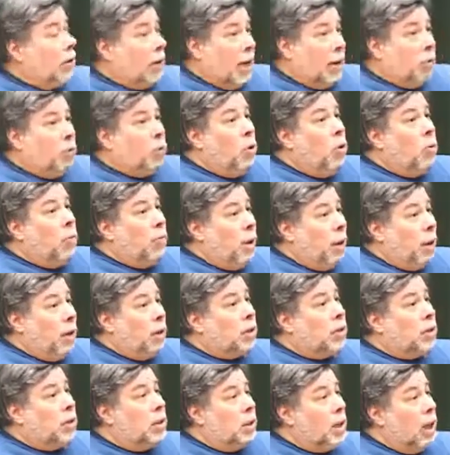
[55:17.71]
that robot
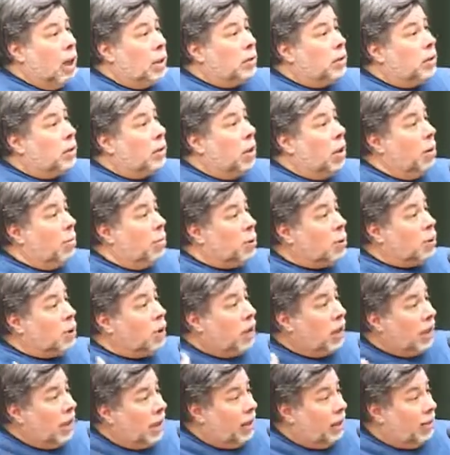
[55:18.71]
has got to almost
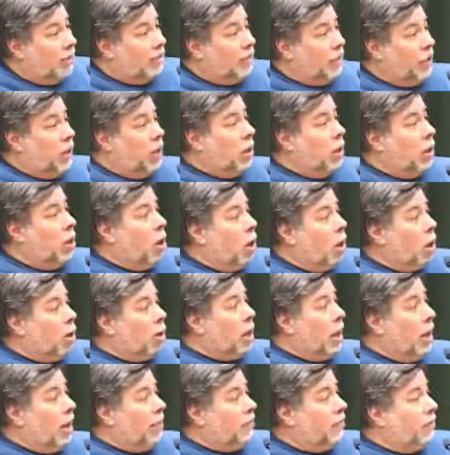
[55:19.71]
live a long
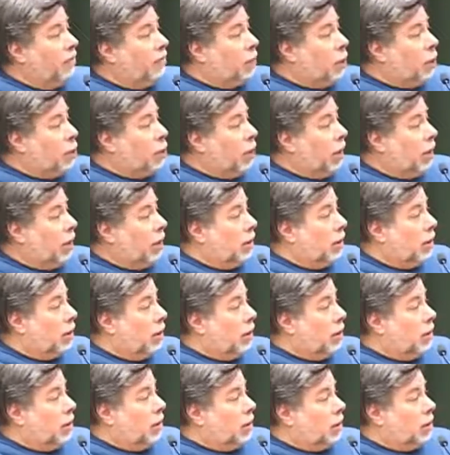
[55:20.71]
life of learning
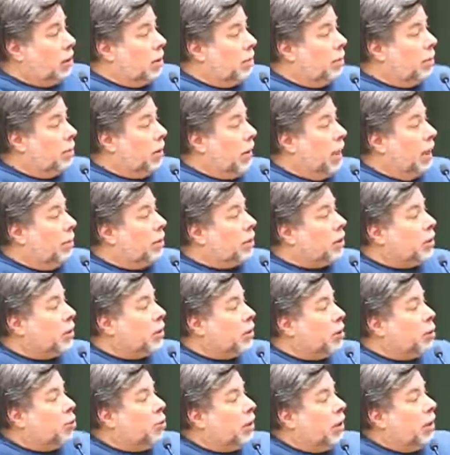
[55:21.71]
to be able to
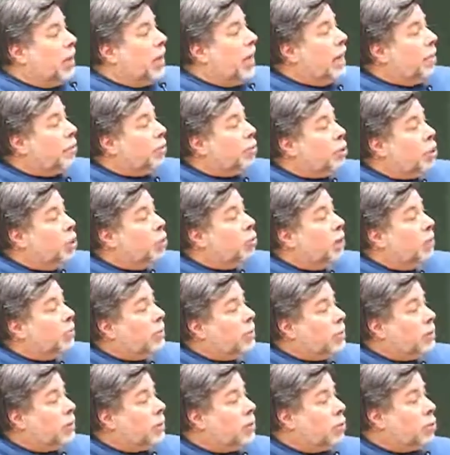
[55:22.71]
do it. You can't program
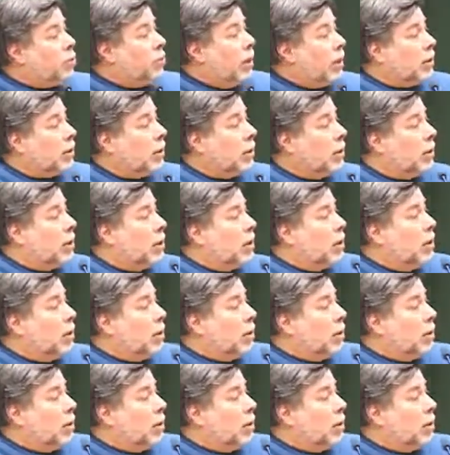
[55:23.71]
these things directly.